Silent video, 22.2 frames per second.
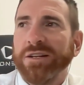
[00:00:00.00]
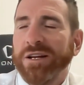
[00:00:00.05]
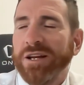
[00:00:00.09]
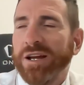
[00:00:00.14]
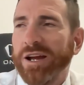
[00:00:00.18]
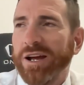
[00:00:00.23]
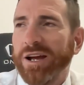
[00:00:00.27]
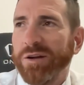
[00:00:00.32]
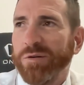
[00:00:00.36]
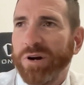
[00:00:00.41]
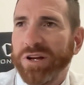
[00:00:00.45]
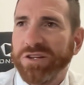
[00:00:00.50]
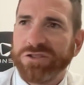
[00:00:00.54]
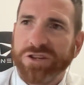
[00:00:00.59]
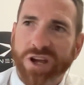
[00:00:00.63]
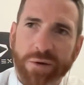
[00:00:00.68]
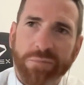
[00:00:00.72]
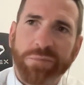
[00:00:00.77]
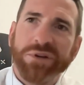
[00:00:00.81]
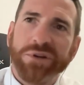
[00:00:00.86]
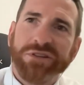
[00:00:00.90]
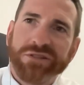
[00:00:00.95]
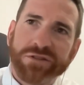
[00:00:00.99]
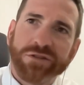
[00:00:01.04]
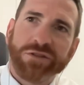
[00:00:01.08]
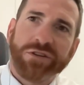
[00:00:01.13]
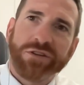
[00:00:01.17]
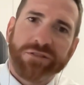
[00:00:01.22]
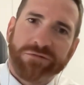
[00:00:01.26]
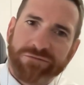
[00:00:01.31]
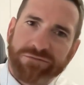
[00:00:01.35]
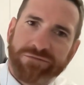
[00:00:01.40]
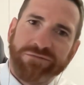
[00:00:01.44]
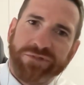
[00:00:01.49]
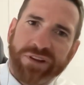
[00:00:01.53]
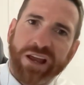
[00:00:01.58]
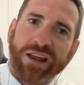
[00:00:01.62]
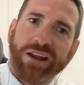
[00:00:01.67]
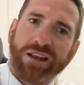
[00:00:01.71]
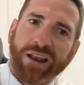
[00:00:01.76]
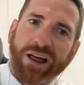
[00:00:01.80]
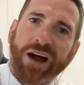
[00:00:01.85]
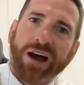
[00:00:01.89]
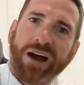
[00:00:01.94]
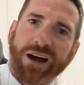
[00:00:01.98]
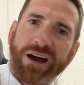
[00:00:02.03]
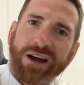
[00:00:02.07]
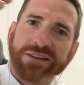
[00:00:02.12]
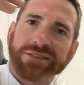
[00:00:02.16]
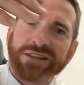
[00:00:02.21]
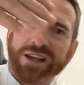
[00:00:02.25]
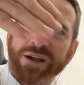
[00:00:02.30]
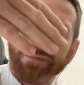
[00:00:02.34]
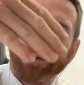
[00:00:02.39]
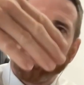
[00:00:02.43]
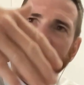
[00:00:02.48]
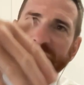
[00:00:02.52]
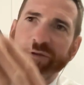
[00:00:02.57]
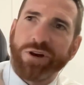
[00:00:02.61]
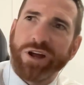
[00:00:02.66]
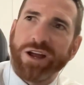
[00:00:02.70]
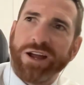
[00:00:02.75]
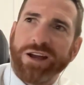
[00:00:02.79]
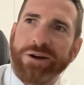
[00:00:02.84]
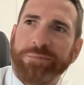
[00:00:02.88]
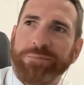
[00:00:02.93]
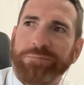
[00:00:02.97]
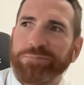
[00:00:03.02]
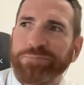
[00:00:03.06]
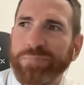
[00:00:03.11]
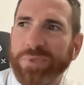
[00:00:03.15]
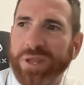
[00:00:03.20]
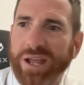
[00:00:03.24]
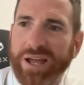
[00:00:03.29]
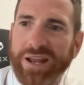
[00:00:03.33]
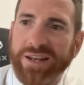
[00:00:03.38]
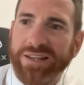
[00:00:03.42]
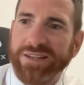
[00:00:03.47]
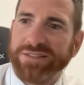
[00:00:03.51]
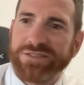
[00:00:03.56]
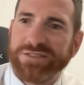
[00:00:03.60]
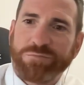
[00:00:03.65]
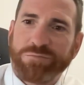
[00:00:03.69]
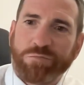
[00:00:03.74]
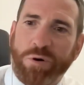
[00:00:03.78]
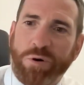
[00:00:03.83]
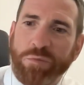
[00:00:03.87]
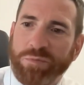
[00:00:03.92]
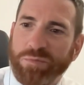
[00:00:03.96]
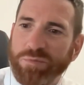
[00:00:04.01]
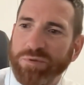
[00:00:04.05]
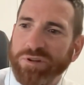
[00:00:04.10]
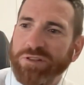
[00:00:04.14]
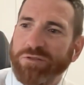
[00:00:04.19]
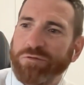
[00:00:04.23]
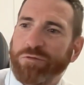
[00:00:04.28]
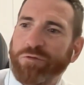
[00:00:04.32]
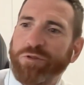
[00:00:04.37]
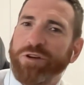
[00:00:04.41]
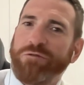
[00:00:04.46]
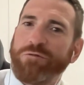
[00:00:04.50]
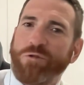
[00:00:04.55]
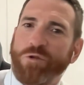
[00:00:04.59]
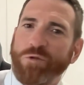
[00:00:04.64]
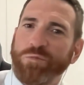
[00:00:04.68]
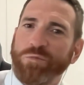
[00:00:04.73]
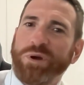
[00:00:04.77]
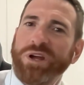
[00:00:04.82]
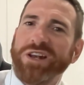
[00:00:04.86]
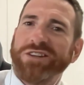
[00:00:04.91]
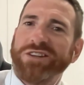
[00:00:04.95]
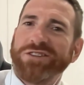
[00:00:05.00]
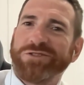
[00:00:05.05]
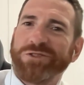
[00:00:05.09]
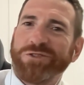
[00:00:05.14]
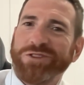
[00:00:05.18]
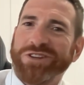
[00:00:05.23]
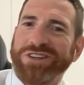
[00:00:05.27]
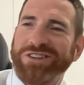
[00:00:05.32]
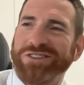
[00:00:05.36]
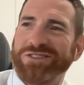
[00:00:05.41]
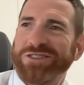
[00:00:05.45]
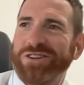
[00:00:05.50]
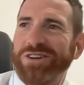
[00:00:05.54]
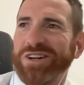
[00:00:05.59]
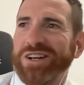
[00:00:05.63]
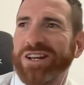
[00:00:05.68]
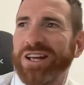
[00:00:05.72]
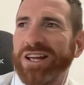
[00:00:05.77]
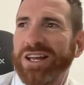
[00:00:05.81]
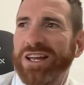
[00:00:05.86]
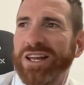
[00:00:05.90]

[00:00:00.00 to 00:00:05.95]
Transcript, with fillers: Anyway, Chappy's sort of dead last coming around, and he's probably three or four meters on the inside.